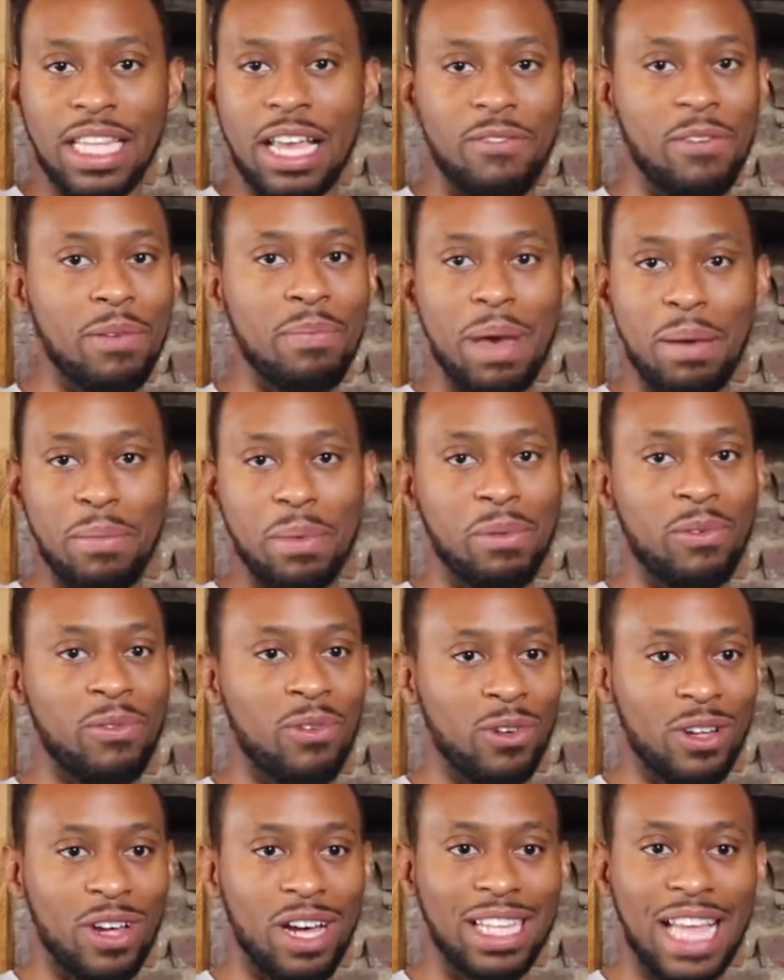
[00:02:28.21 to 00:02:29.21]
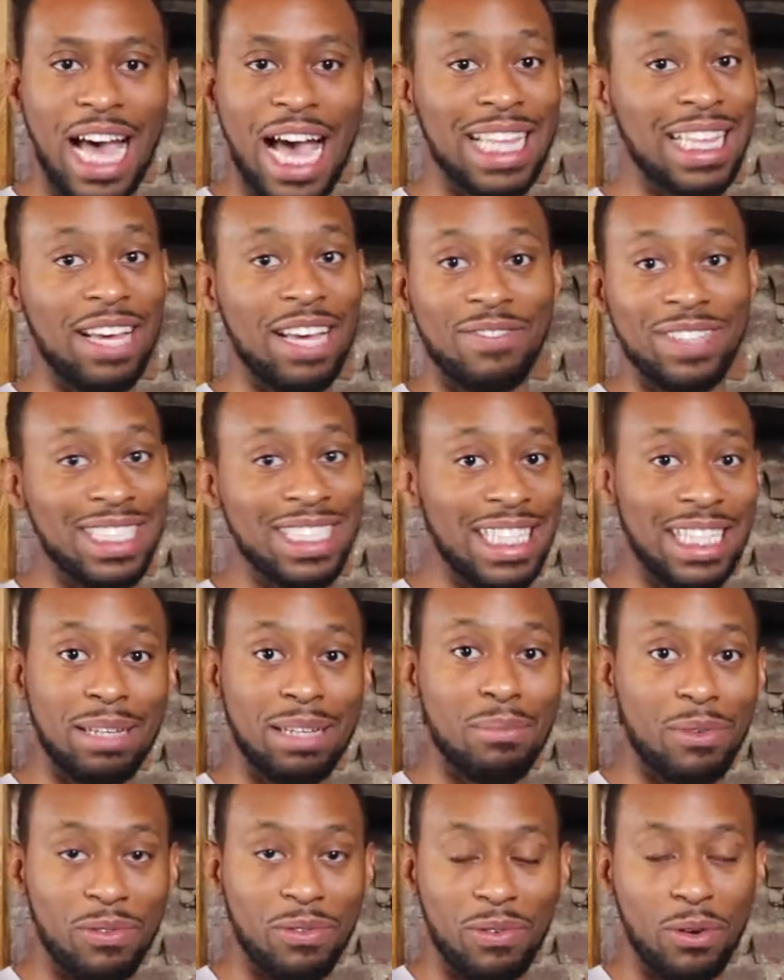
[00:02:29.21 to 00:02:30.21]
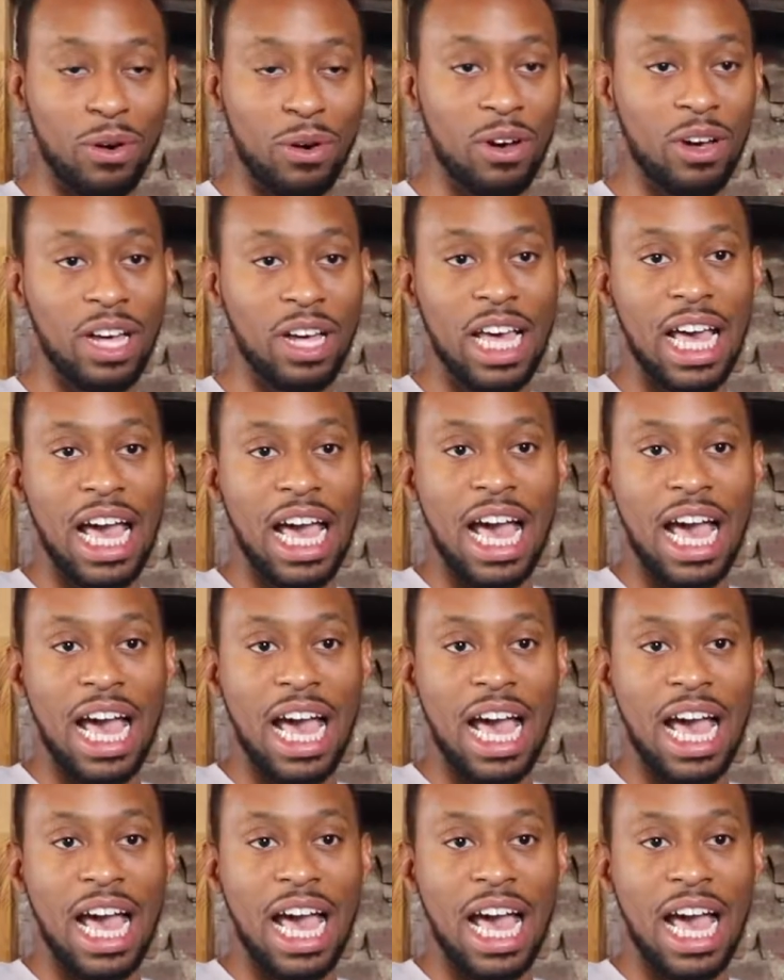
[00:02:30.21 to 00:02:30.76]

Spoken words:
never met me before, like I'd never seen him before.